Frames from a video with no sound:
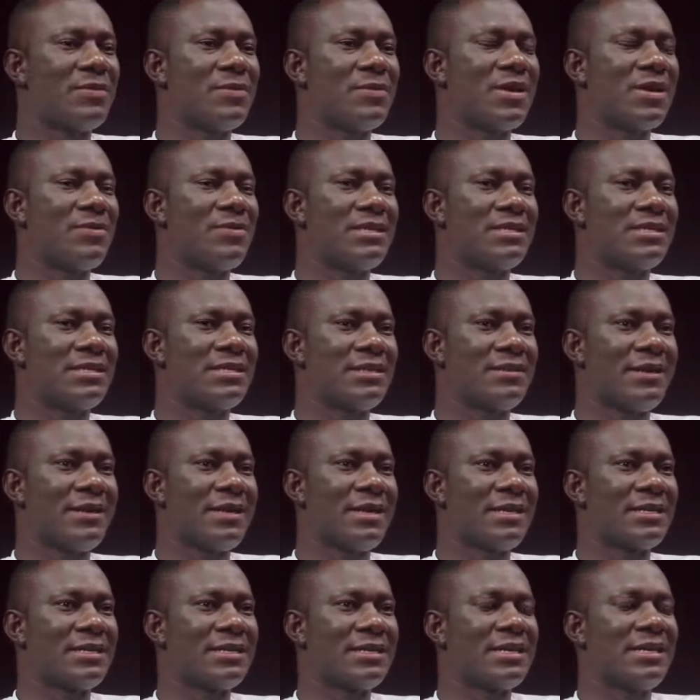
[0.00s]
a
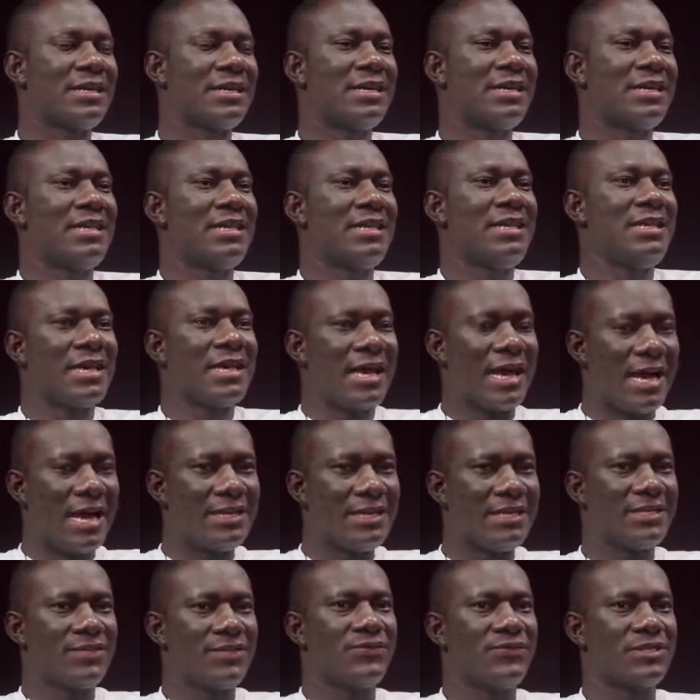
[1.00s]
parliamentarian, he
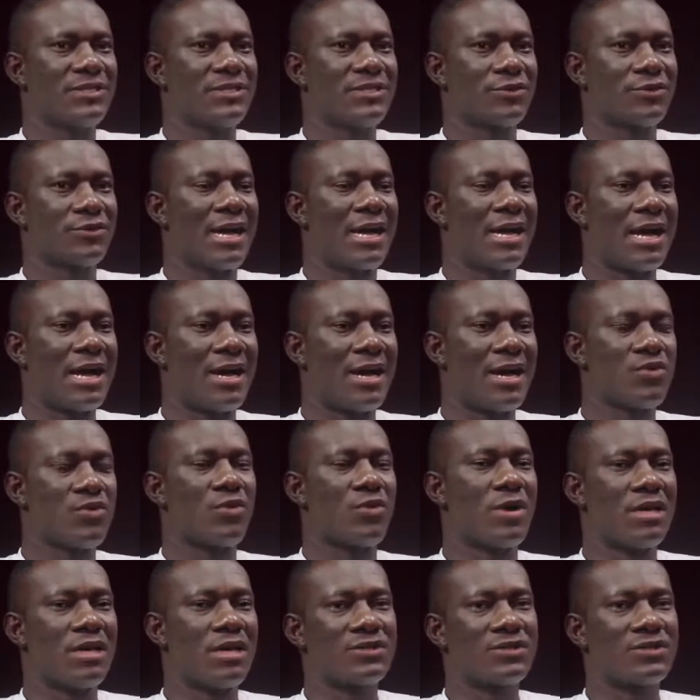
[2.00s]
had his vision on how he
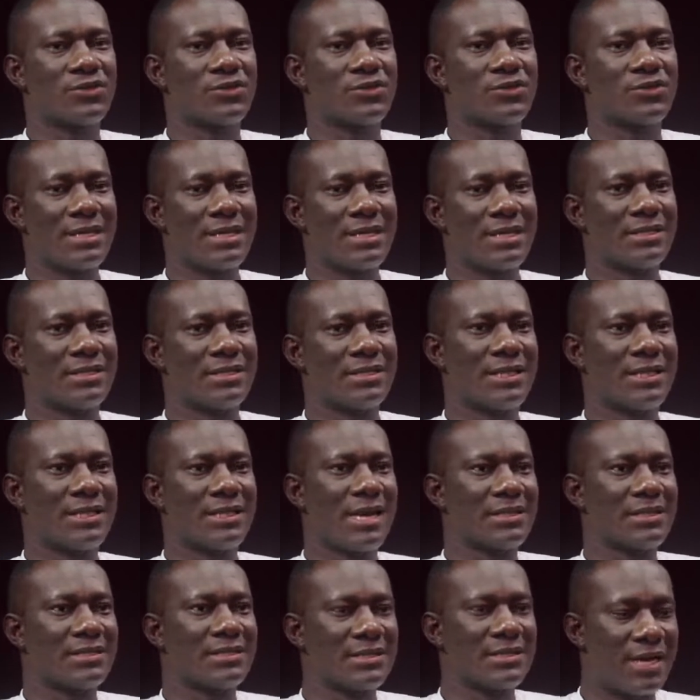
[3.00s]
wants to run things, and
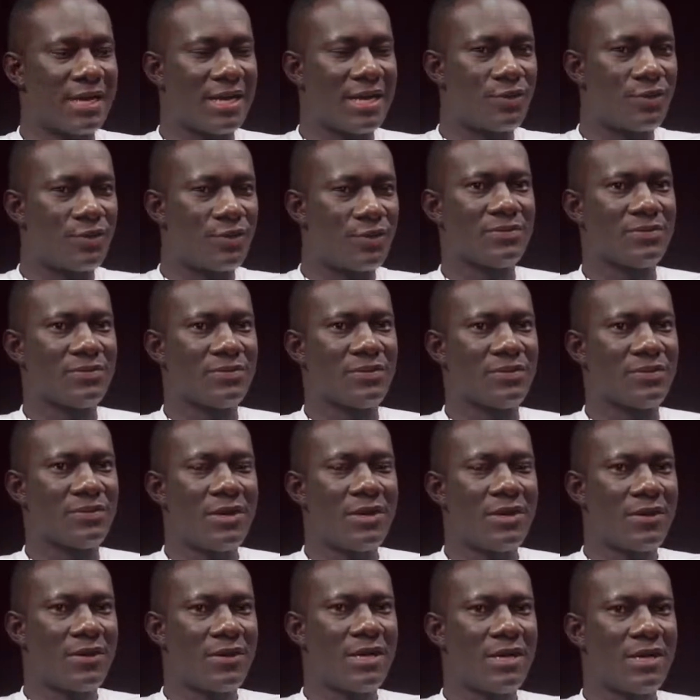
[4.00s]
that's how he's been
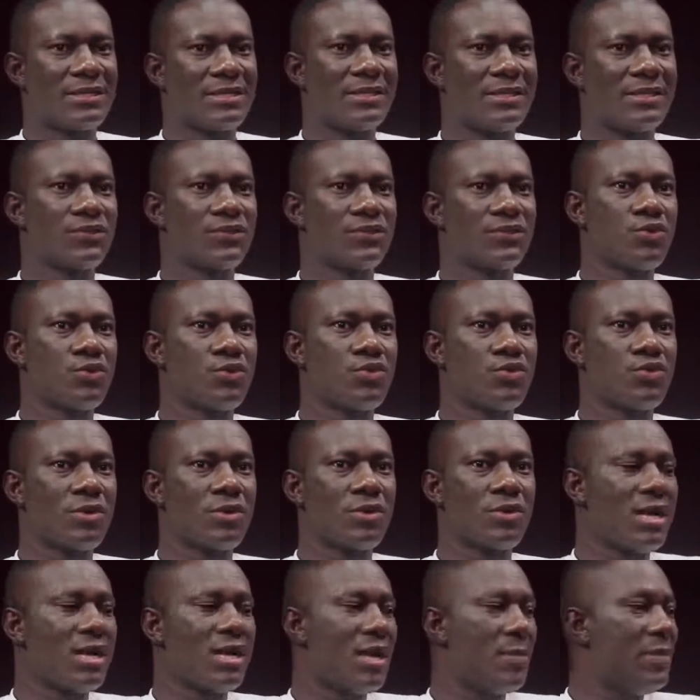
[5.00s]
running things. So
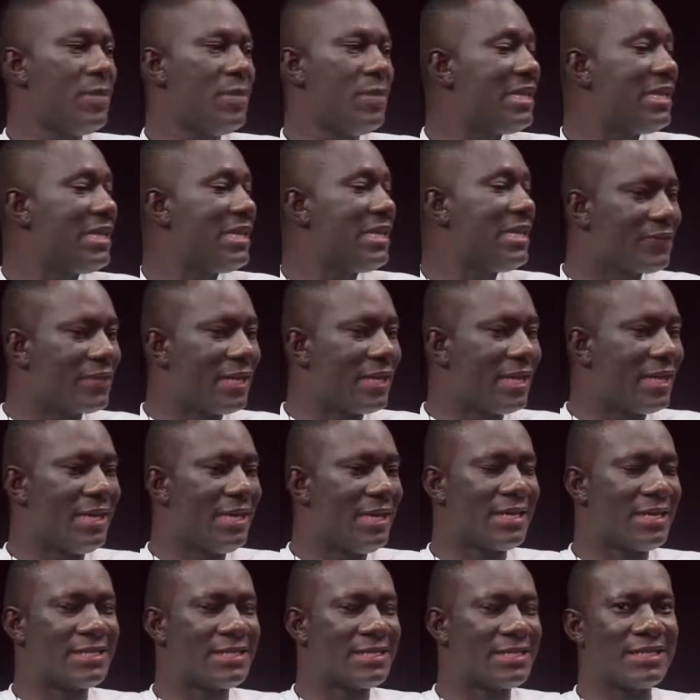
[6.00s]
immediately after
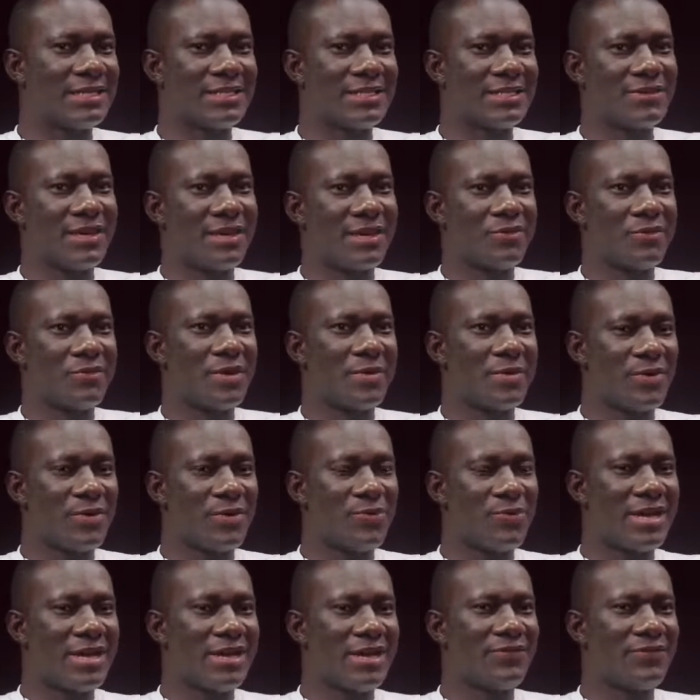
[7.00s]
elections, I remember
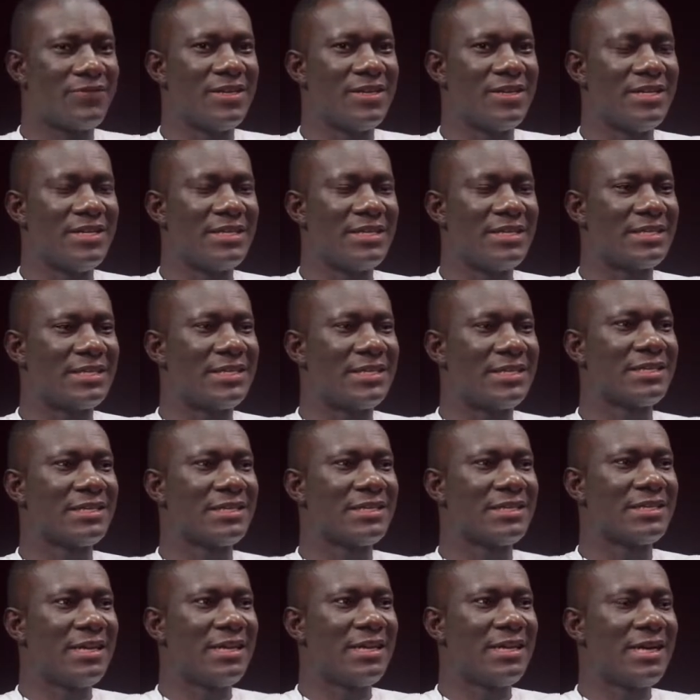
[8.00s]
we having a meeting
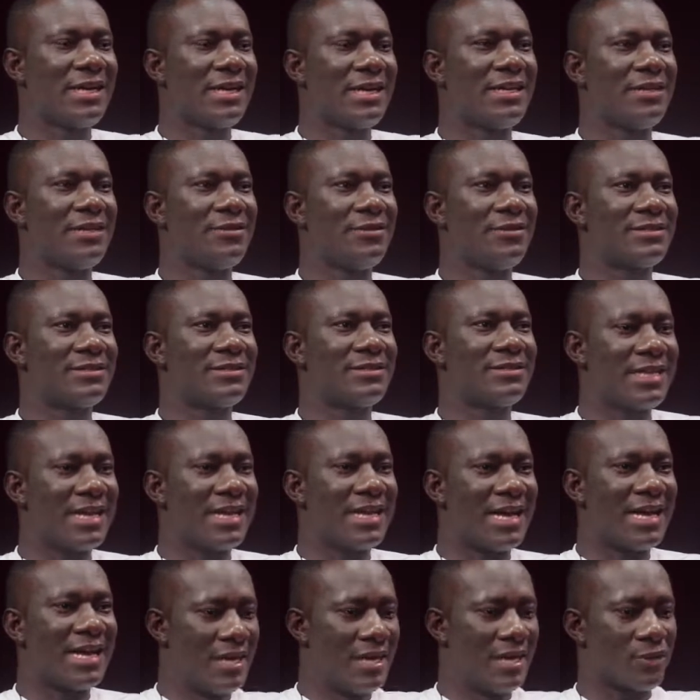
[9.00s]
and then setting
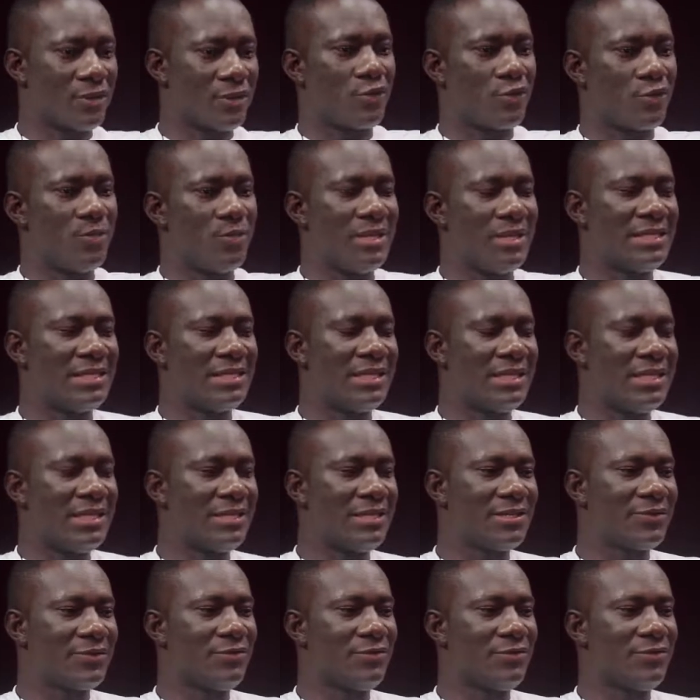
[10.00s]
up a
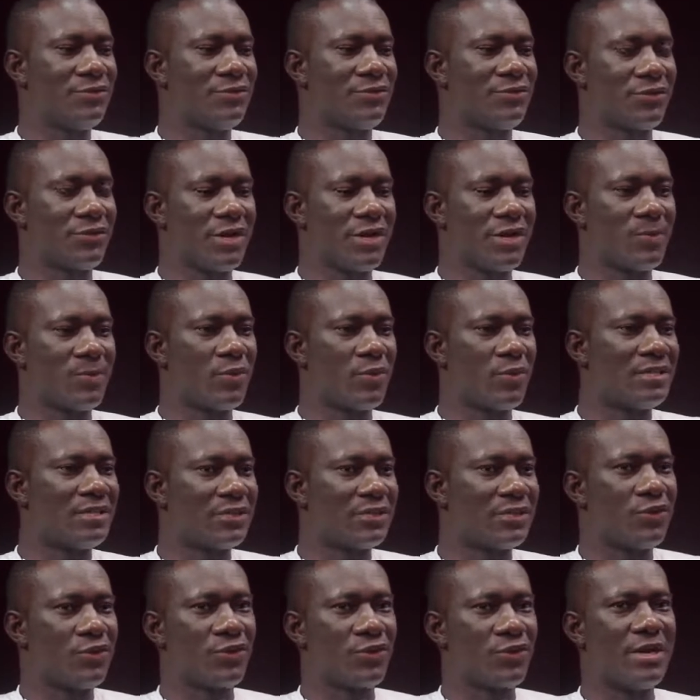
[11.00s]
committee to draw a
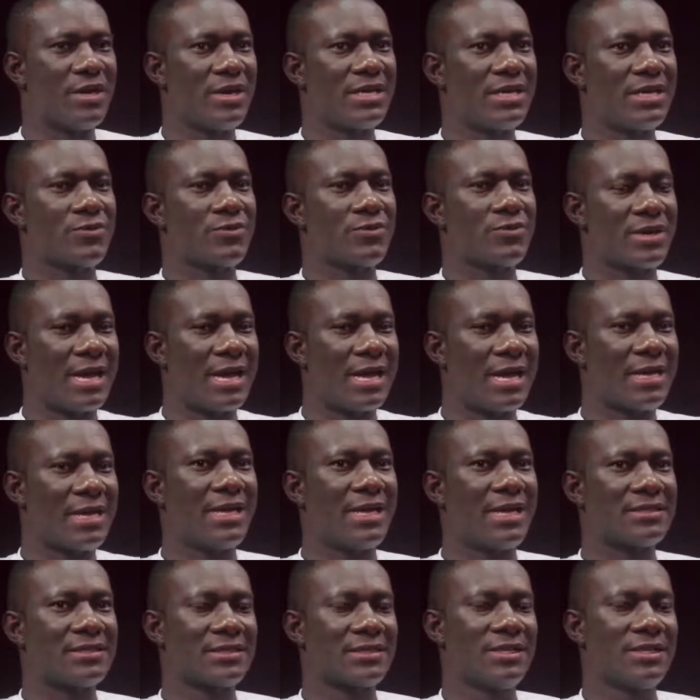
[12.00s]
policy document that will guide
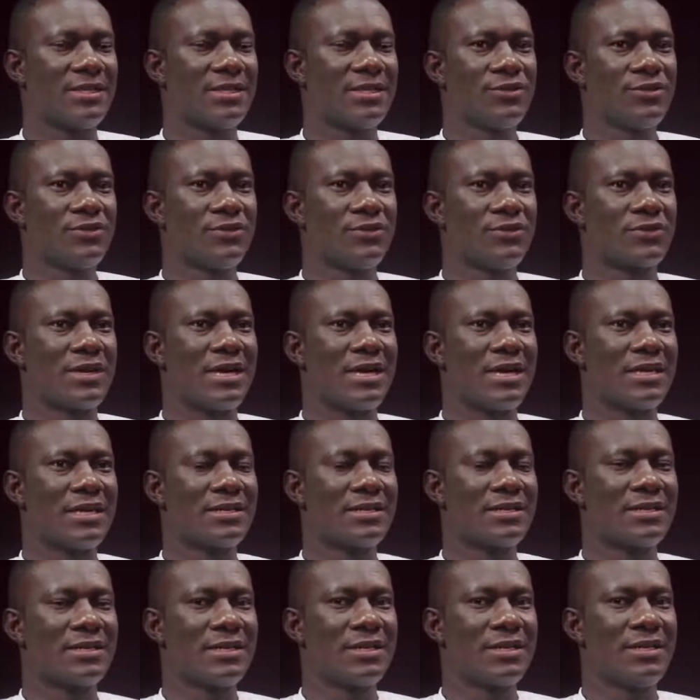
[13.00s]
us to
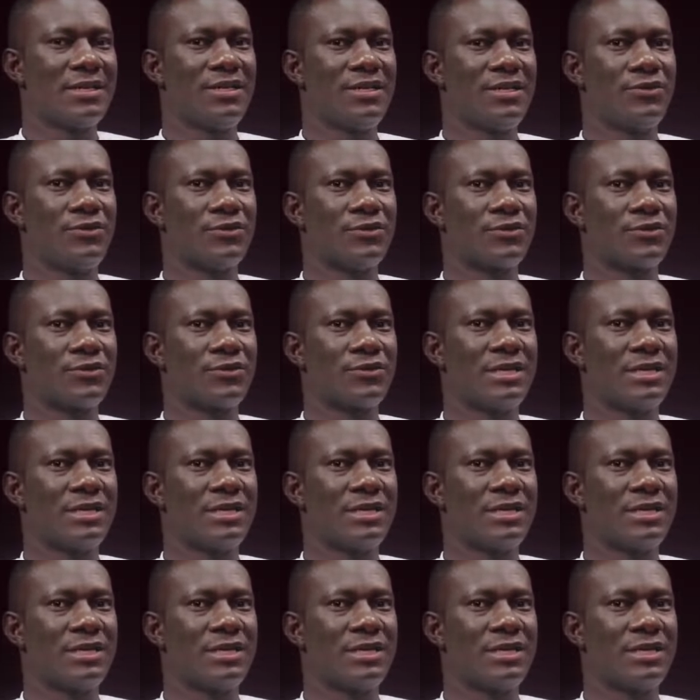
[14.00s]
run, you know,